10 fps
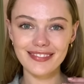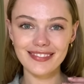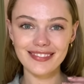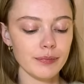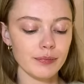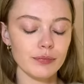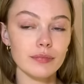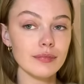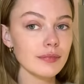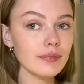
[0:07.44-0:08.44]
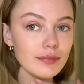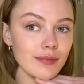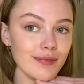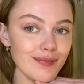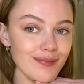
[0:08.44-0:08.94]

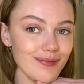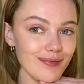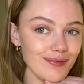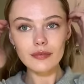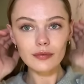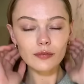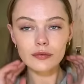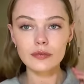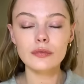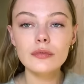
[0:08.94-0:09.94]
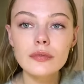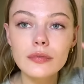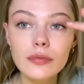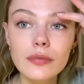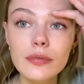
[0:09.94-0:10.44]

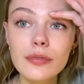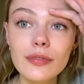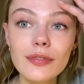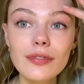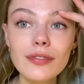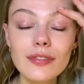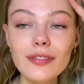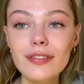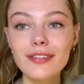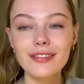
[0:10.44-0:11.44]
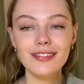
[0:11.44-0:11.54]
No one is speaking in this clip.